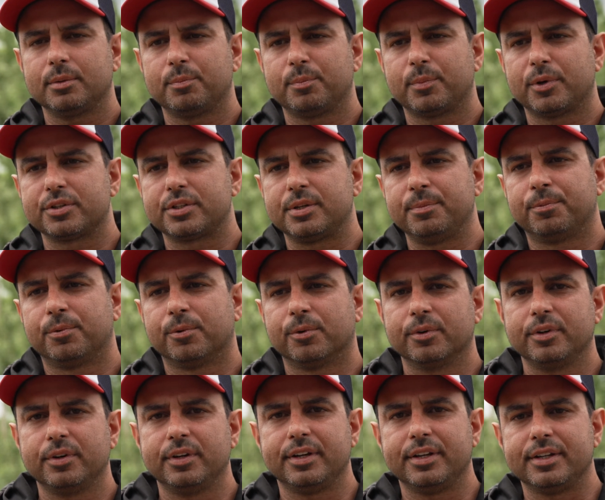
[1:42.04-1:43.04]
most
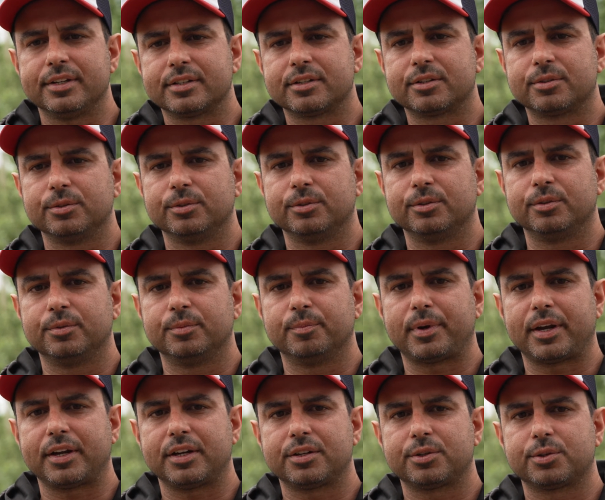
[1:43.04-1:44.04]
important is to
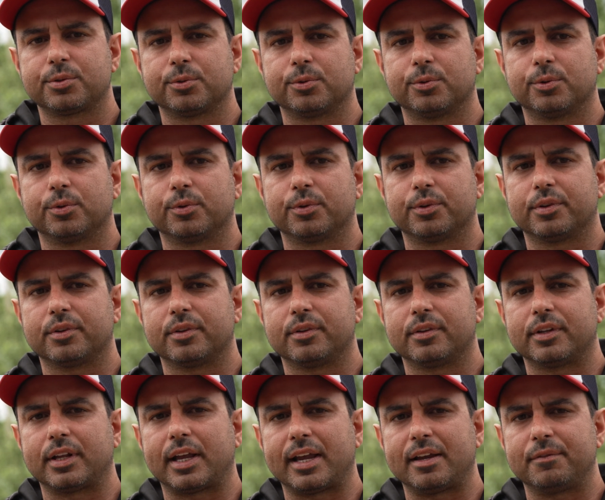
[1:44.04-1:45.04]
make sure
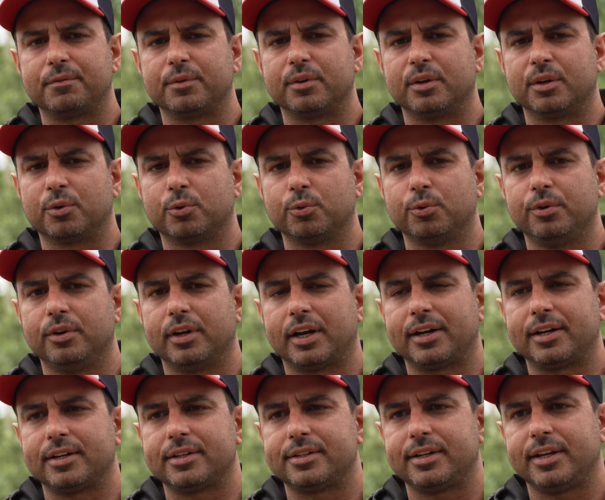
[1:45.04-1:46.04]
they have a good
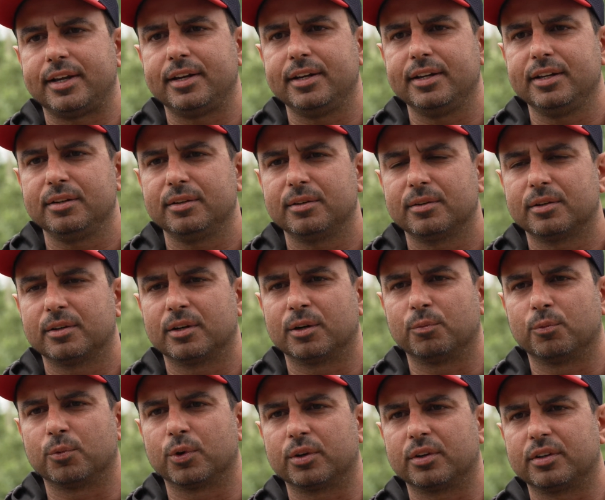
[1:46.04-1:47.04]
understanding
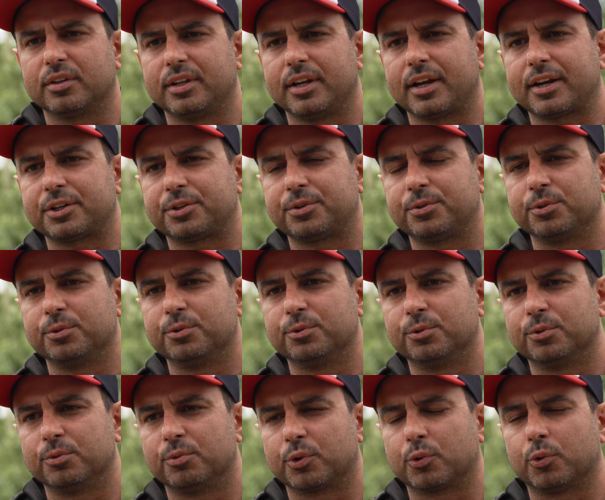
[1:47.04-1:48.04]
on what the
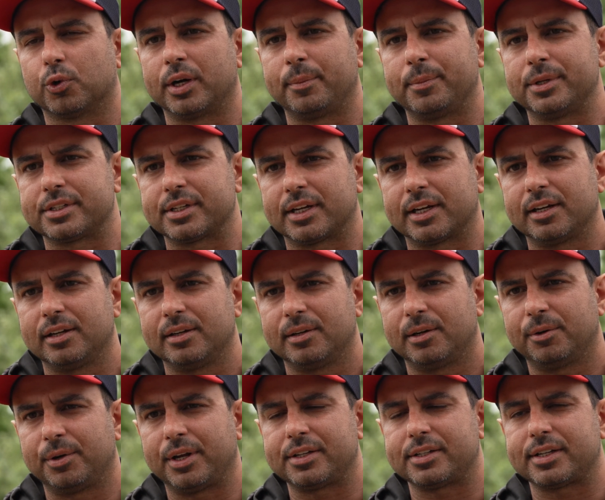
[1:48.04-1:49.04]
actual requirements are
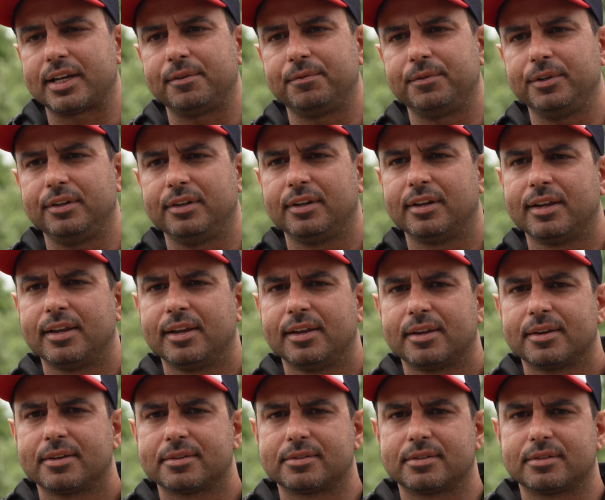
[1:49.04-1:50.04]
around safety,
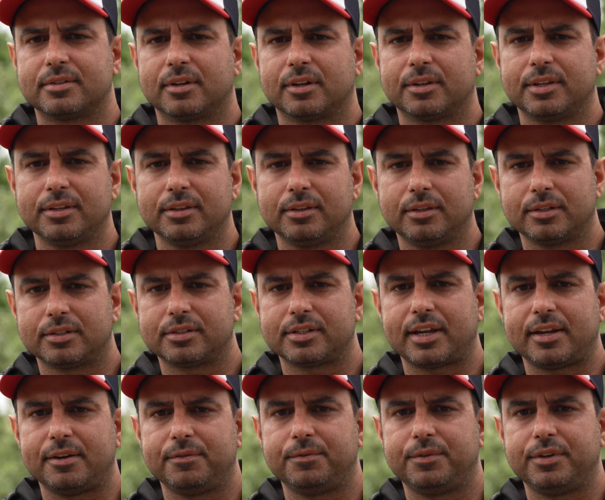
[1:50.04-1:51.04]
because I think the
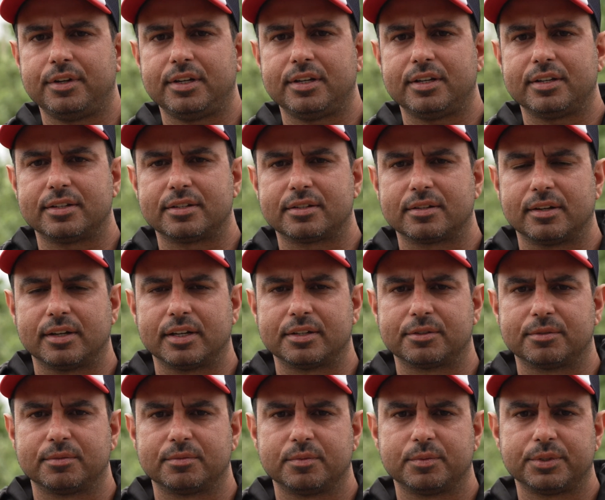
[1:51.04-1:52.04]
safety has
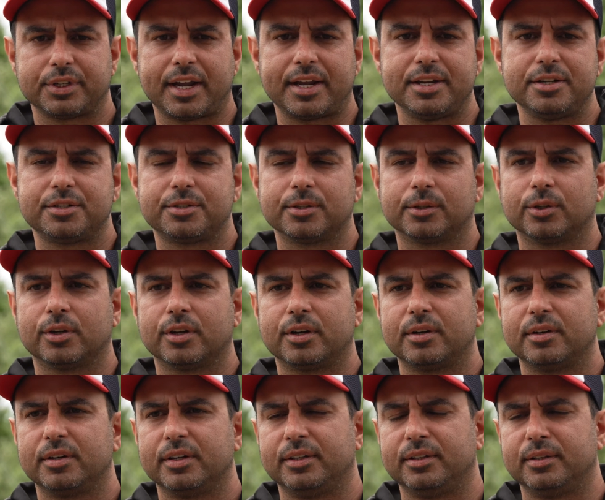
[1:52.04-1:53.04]
changed a lot
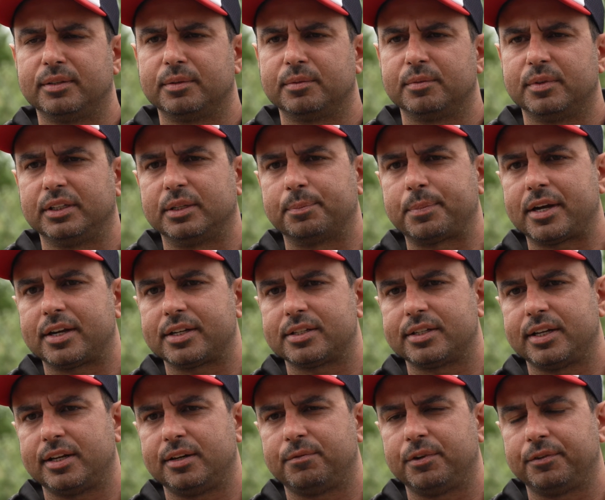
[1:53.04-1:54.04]
in the past
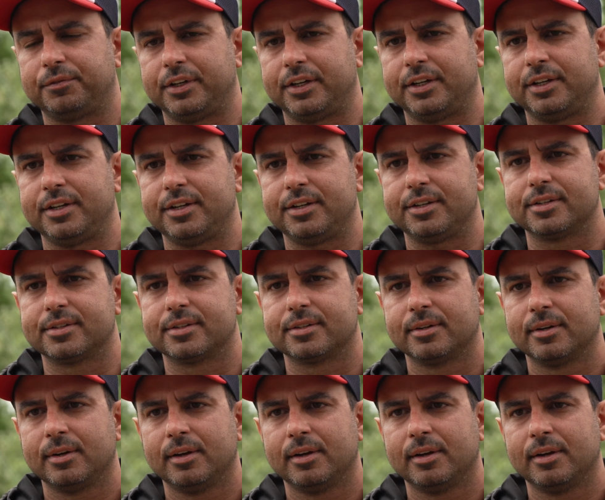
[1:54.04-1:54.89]
10-15 years.